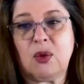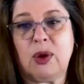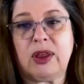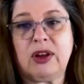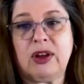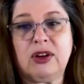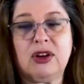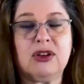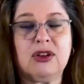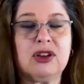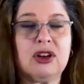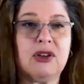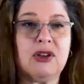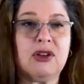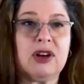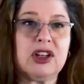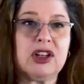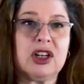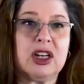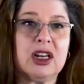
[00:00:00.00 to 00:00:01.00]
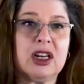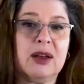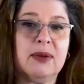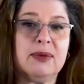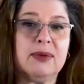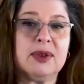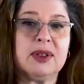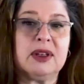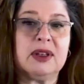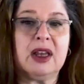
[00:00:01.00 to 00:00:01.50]
Whether your donation
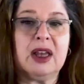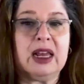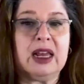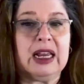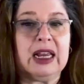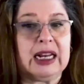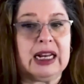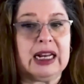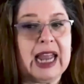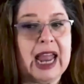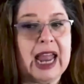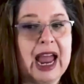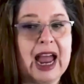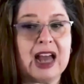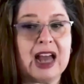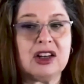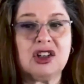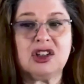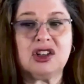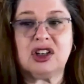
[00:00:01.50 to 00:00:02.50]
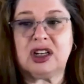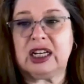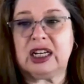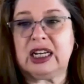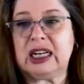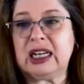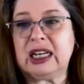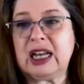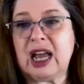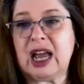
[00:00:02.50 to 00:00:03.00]
comes in cash,
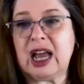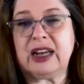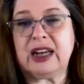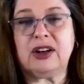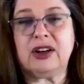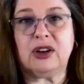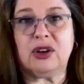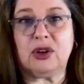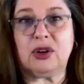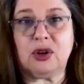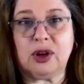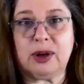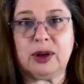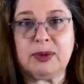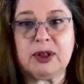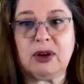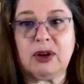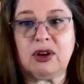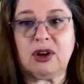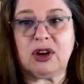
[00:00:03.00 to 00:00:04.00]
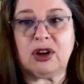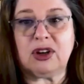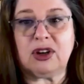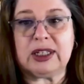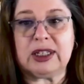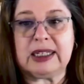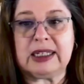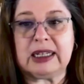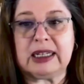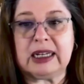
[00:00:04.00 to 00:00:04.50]
in kind, or
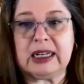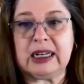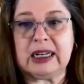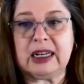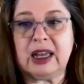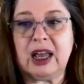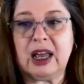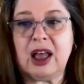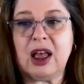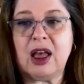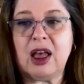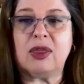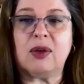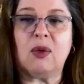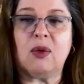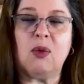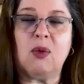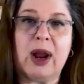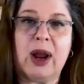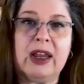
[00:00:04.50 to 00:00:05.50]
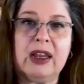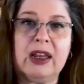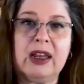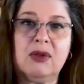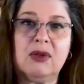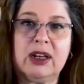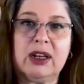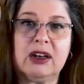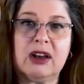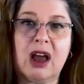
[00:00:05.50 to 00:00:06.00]
cryptocurrency, the way
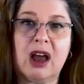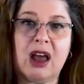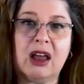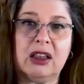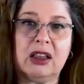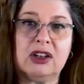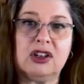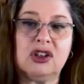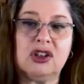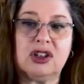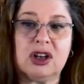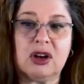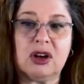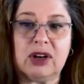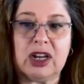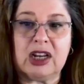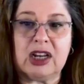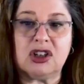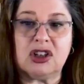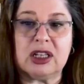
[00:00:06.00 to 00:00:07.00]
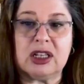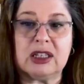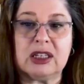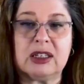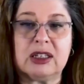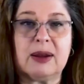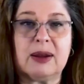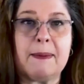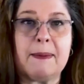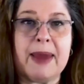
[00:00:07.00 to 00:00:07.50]
you acknowledge
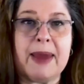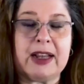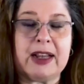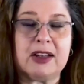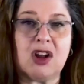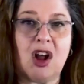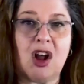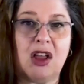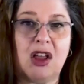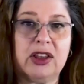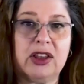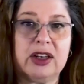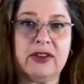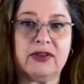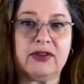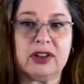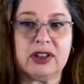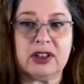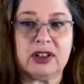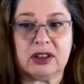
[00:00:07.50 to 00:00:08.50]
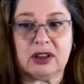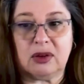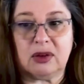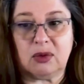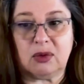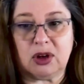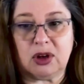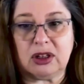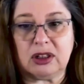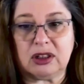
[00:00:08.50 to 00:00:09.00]
donations makes all the difference in
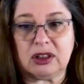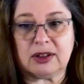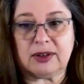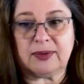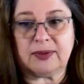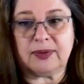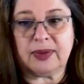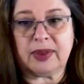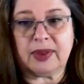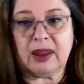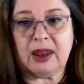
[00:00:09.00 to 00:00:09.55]
the world.